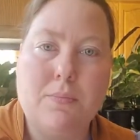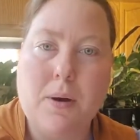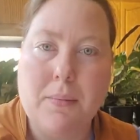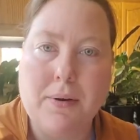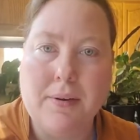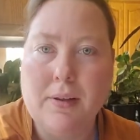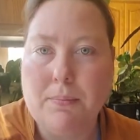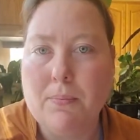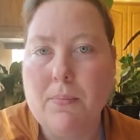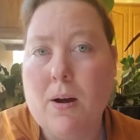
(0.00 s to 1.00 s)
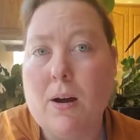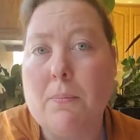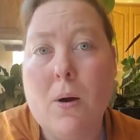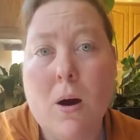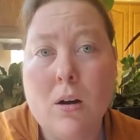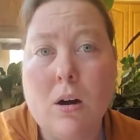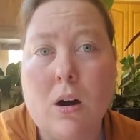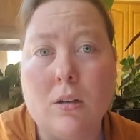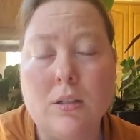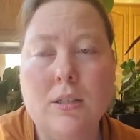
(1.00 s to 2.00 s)
primarily prong
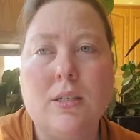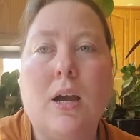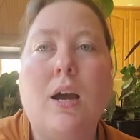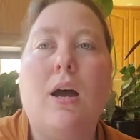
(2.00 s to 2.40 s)
collars,